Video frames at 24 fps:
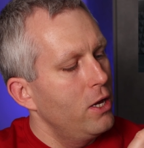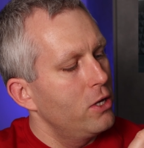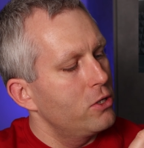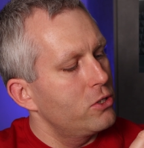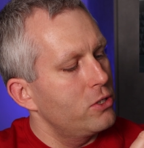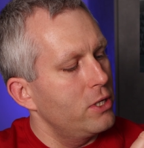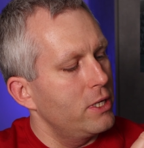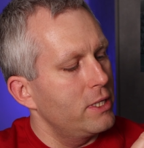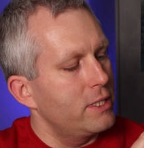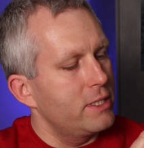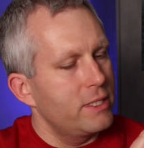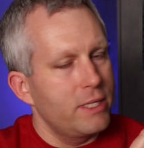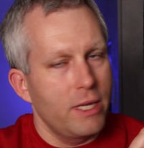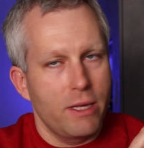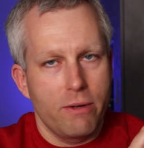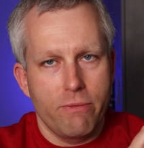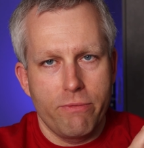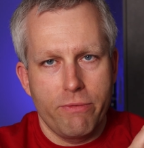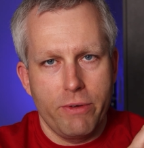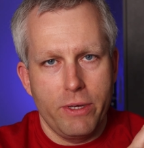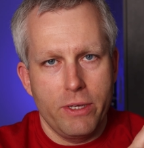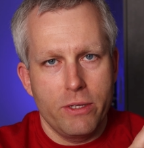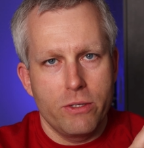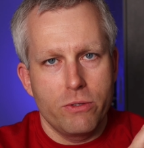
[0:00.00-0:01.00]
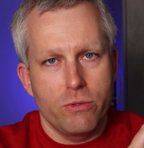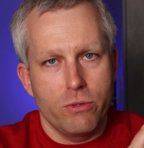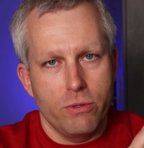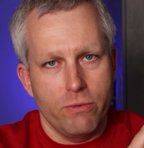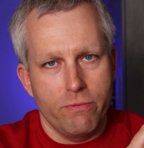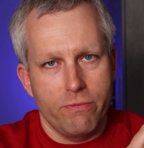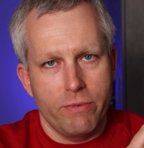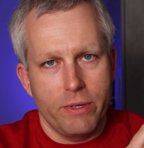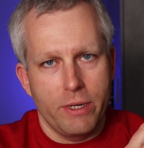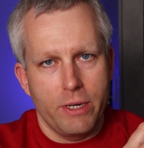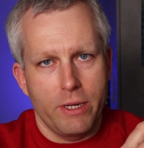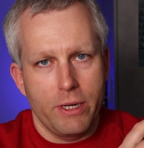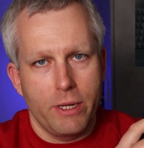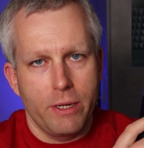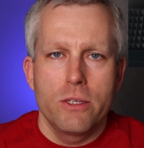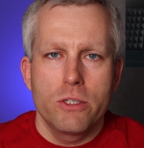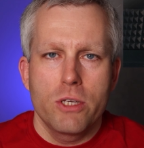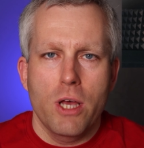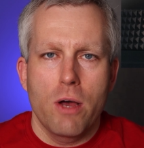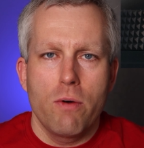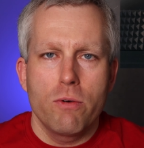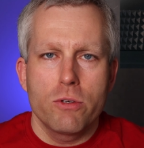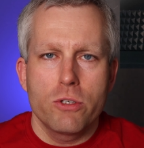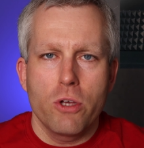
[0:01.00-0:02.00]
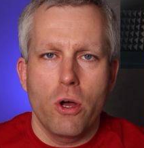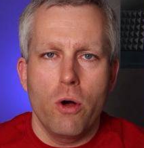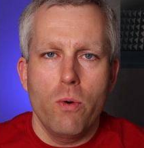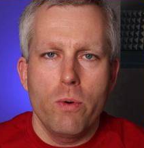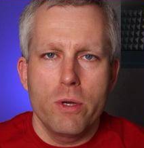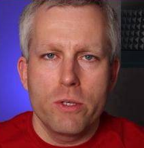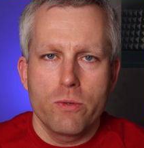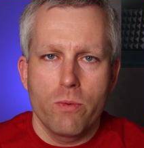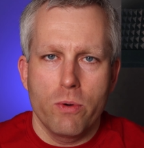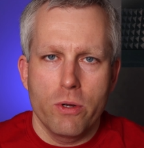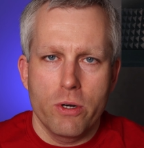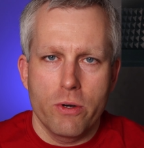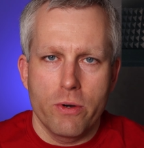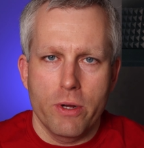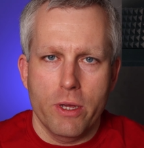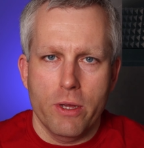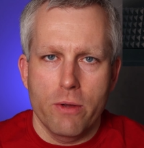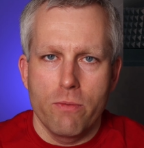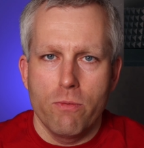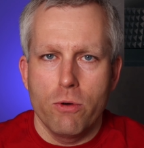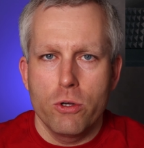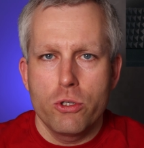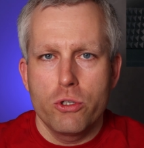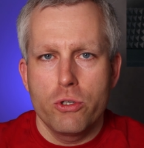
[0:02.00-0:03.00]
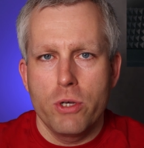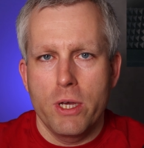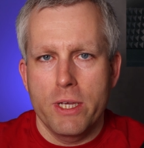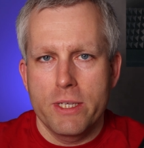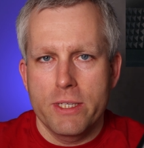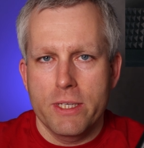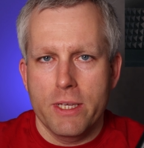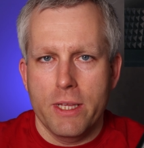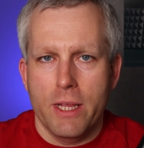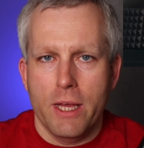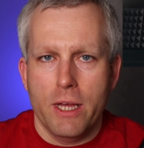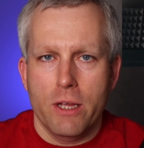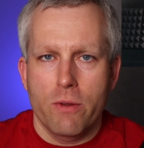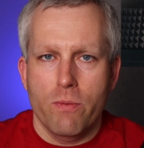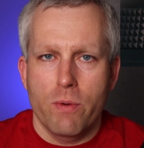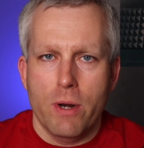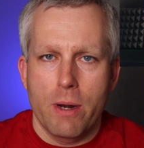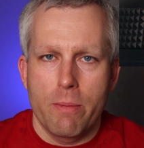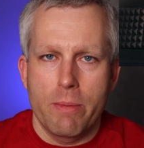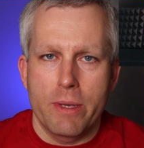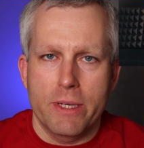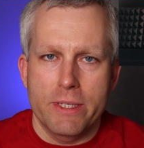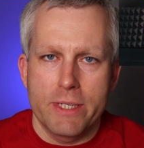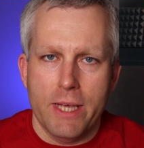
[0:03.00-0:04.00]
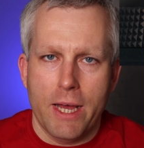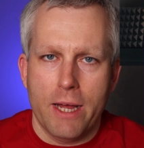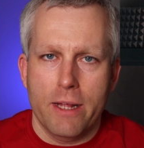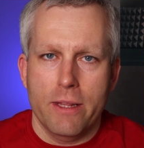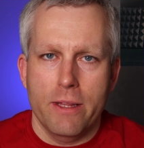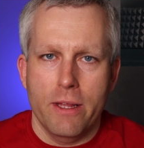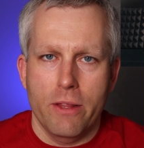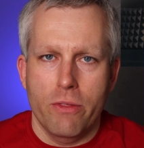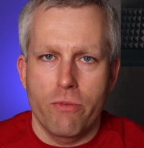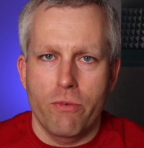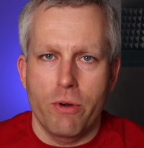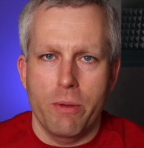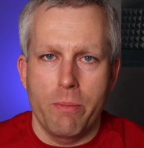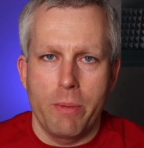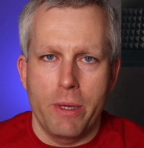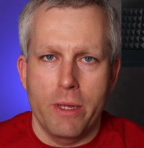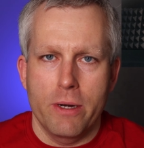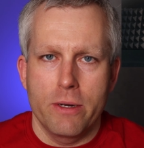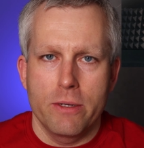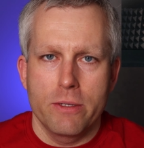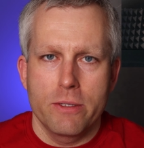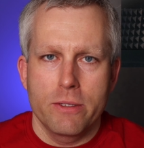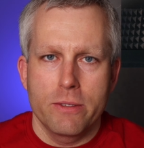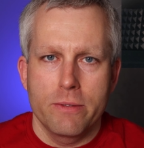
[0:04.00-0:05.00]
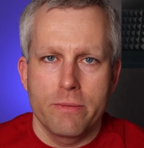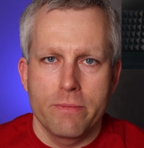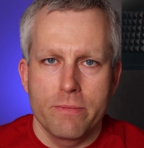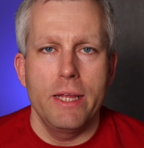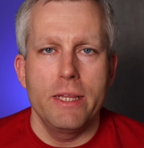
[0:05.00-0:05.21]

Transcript: So it's 10 feet to infinity. So I was always wondering, what should I select when I'm exactly at 3 meters?